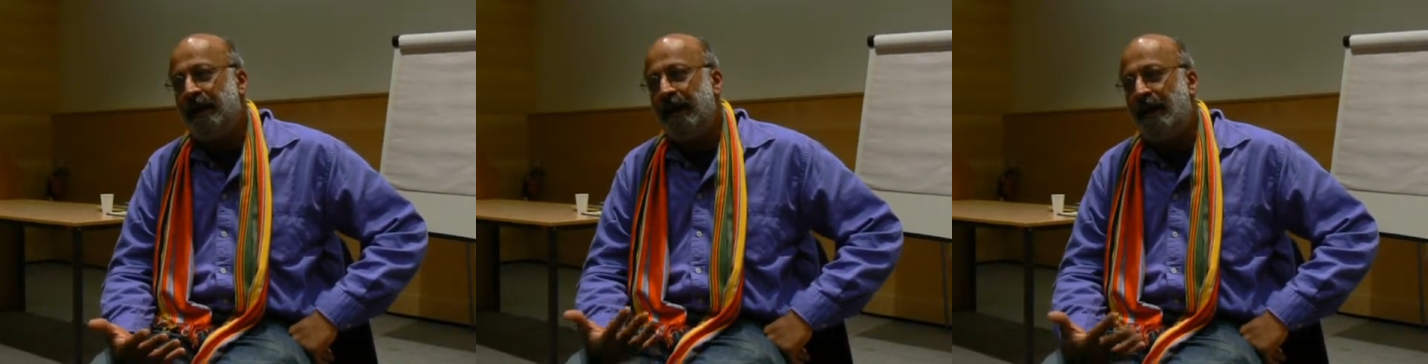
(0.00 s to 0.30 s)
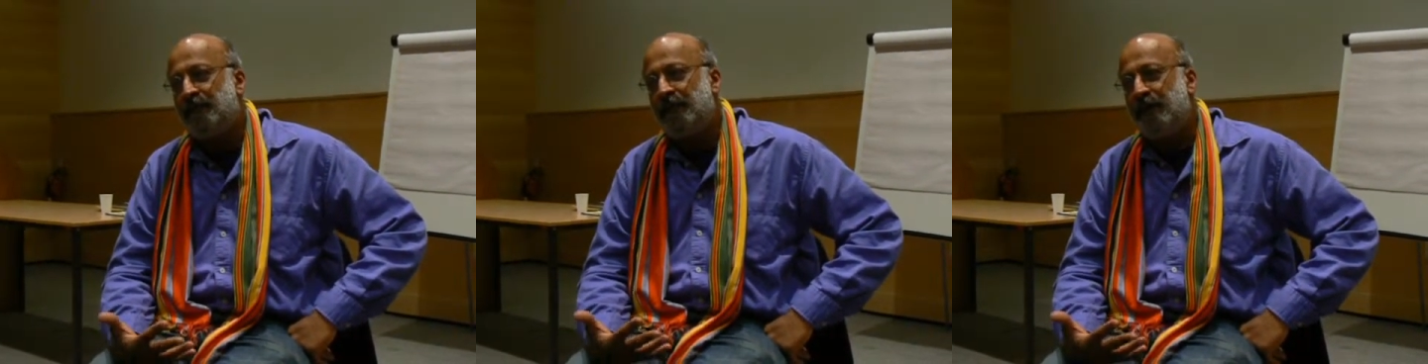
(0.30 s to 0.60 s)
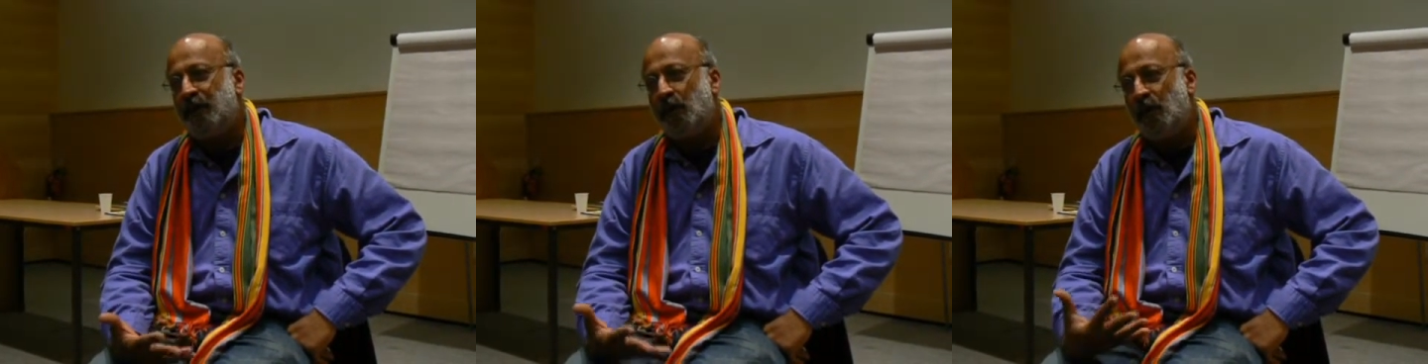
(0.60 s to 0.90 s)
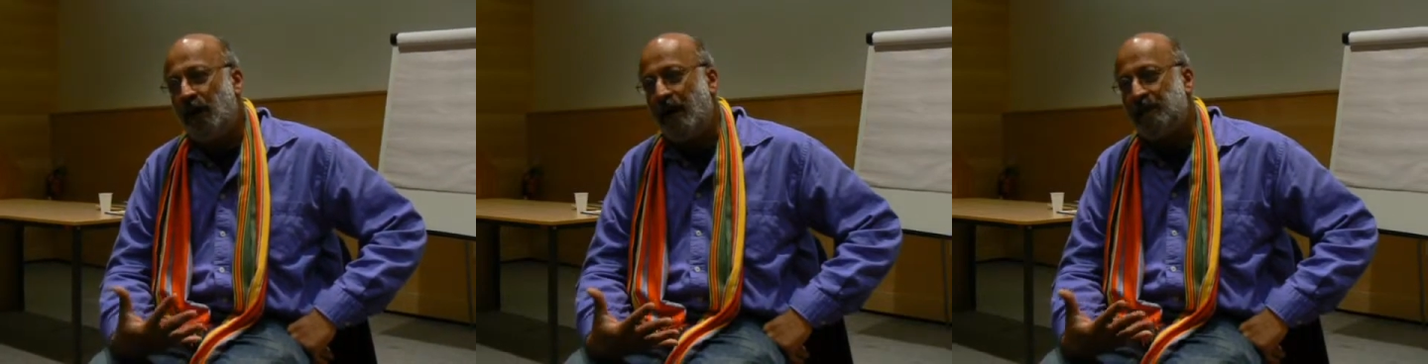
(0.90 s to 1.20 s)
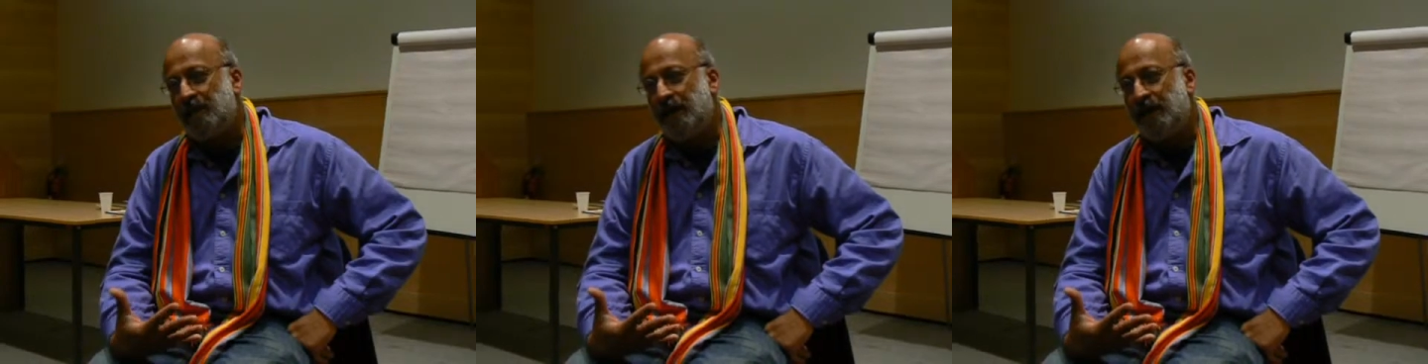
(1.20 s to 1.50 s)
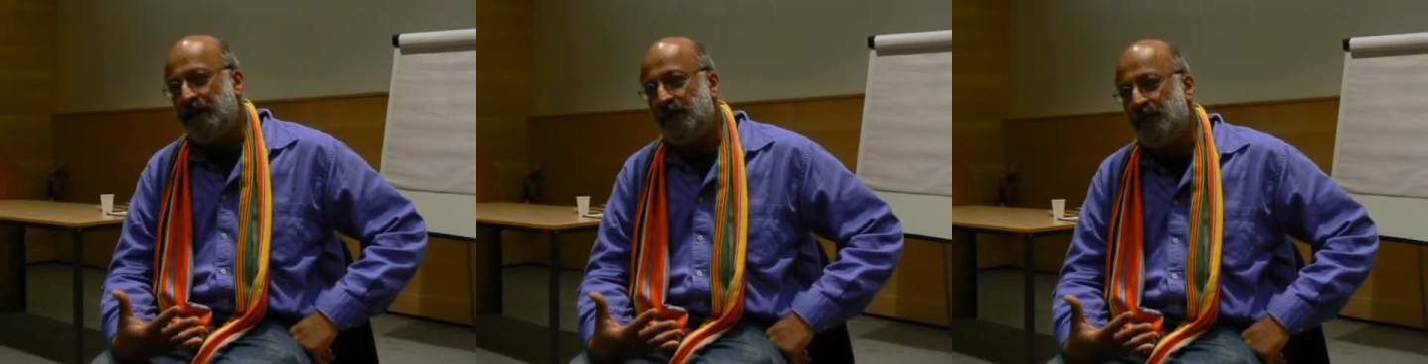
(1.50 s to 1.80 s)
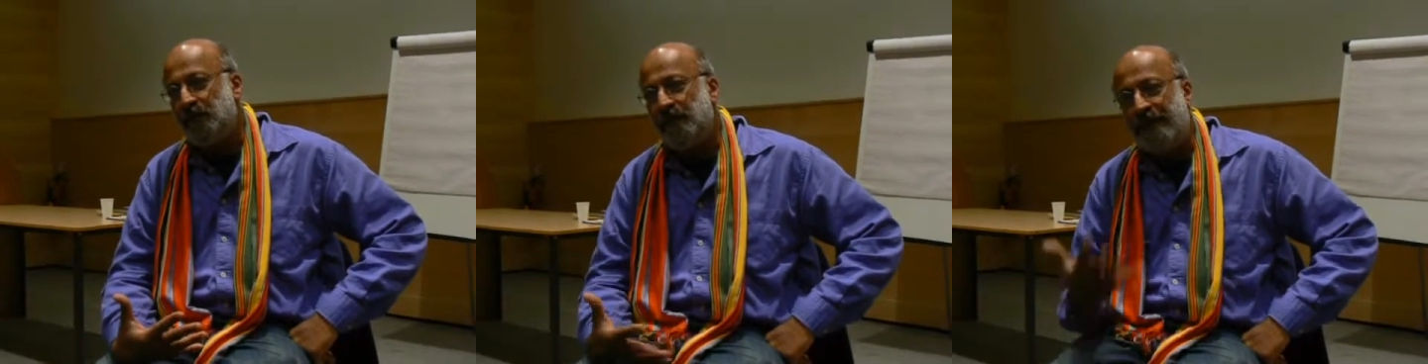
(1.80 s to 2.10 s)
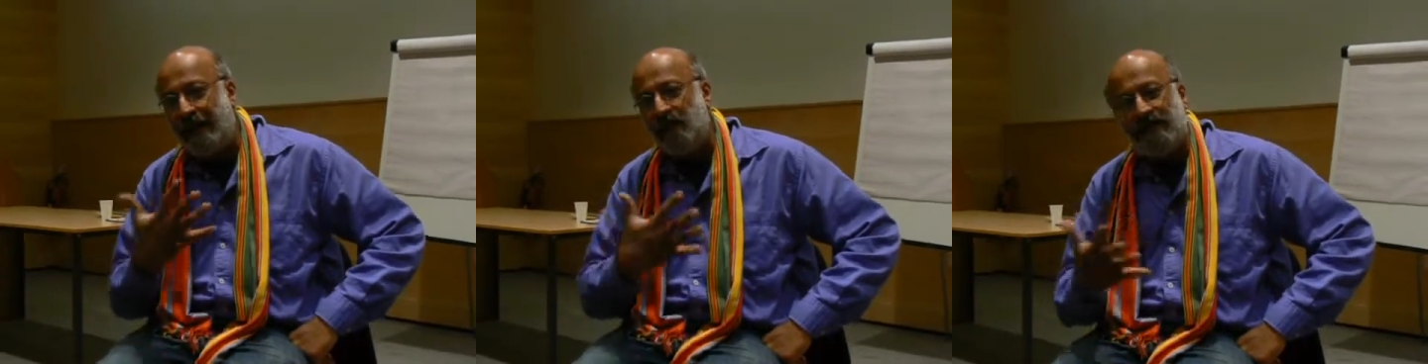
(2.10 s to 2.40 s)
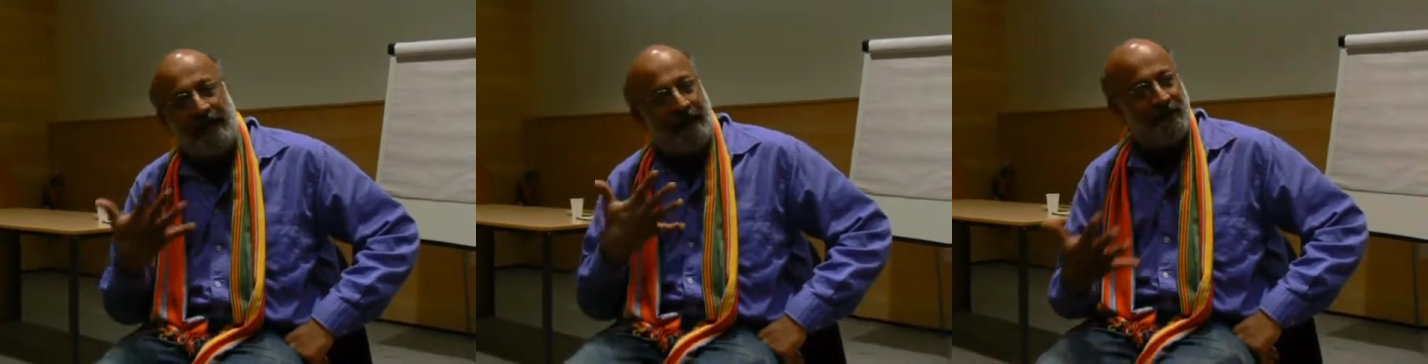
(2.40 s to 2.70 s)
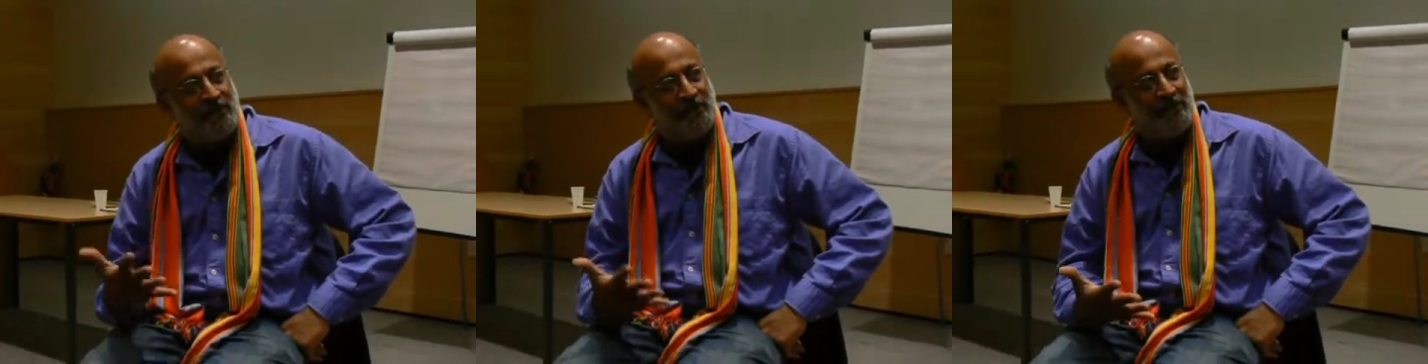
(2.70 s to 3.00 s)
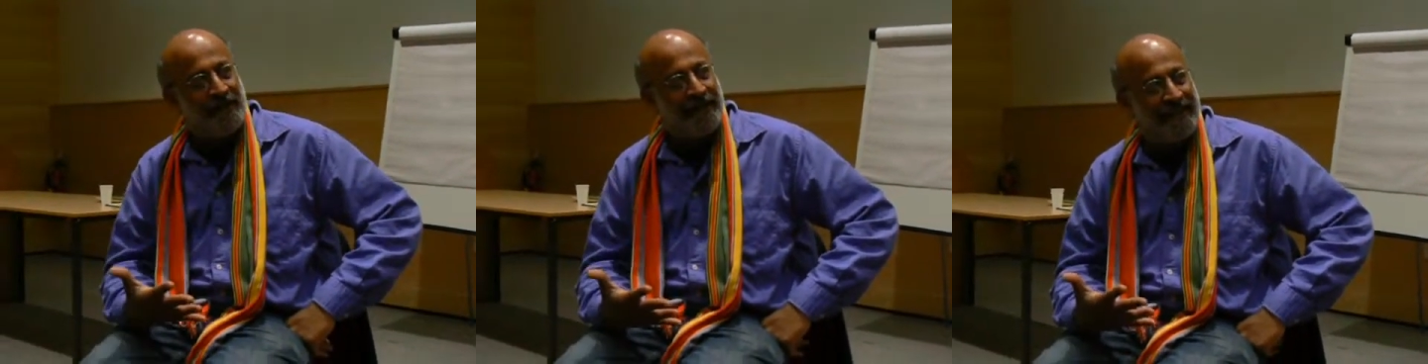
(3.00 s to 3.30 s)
Africa or Africans without their history.